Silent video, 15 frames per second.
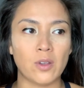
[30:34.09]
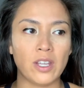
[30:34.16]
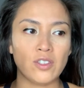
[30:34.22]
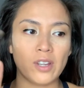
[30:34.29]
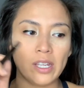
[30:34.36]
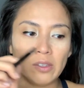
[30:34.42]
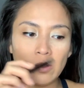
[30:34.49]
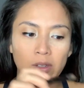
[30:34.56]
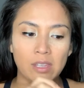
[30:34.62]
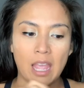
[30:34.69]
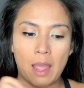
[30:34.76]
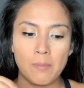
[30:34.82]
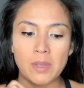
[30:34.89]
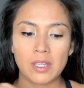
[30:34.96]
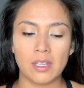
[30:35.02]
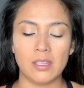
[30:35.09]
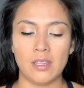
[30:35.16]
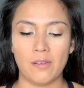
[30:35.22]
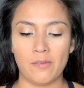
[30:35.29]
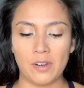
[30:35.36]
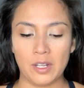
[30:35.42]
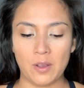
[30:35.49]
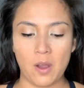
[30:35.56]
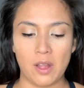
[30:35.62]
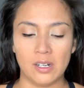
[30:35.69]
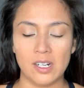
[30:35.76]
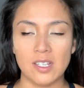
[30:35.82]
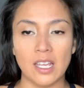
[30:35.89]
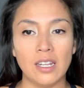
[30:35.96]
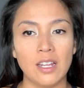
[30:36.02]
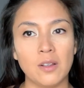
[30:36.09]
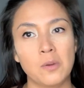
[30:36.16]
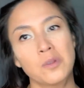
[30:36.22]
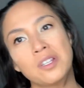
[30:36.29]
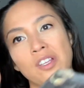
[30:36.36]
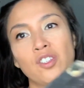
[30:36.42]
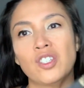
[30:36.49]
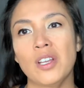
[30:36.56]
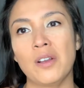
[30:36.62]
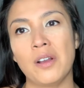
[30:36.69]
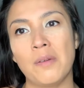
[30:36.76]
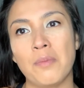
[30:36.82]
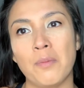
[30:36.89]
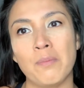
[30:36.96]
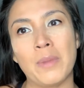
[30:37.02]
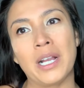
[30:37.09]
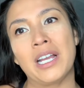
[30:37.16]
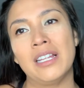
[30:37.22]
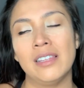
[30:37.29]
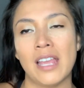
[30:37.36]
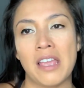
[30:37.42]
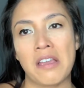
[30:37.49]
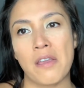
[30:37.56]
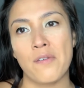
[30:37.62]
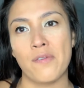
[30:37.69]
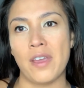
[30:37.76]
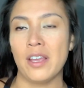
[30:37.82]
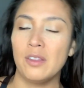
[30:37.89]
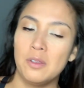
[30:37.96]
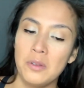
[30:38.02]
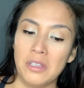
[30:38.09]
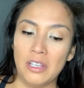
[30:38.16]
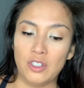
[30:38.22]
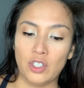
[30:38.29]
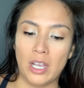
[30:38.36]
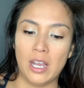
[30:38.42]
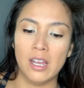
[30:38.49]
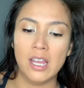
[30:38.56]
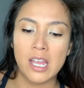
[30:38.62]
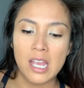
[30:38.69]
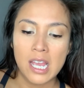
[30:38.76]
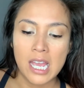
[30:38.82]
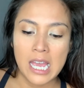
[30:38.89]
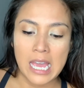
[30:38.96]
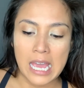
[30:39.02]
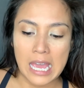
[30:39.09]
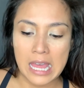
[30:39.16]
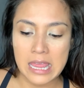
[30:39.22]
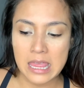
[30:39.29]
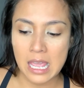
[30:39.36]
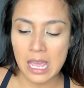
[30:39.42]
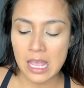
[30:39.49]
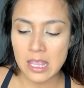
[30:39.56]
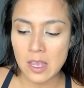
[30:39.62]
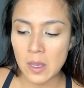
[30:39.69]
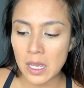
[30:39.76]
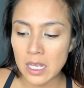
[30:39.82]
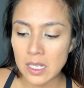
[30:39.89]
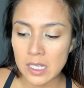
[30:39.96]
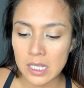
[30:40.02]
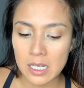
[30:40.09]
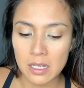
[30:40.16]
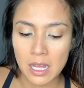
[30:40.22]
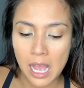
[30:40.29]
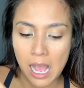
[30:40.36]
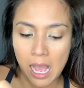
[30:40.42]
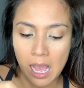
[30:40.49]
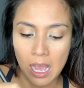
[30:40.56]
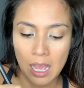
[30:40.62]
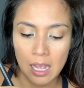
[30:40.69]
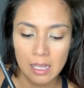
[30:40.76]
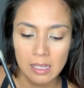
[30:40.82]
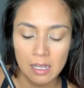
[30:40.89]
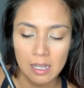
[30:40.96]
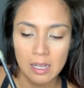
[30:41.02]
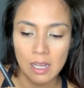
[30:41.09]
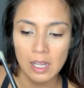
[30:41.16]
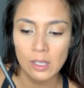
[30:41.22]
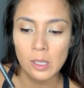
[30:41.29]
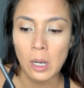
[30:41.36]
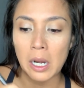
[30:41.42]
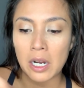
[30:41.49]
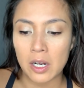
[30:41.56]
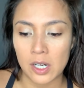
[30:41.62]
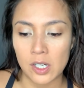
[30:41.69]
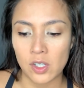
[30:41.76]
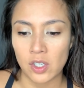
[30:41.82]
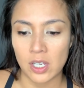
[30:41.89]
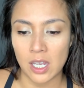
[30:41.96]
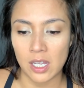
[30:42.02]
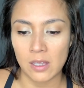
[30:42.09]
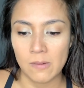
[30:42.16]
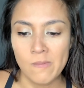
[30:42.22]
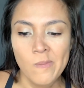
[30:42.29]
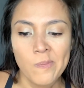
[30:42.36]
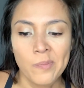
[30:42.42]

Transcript: So, I try to dab it in different colors. And then, kung saan siya maganda yung effect, doon na siya. And then, you can still add darker shade.